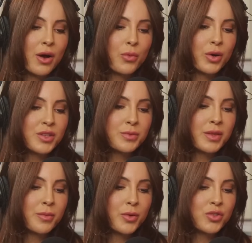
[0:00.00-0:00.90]
what has been
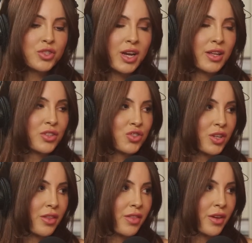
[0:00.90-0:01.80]
the most
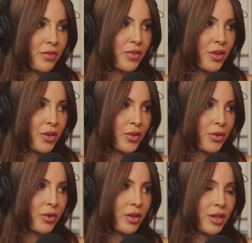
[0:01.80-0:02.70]
challenging thing for you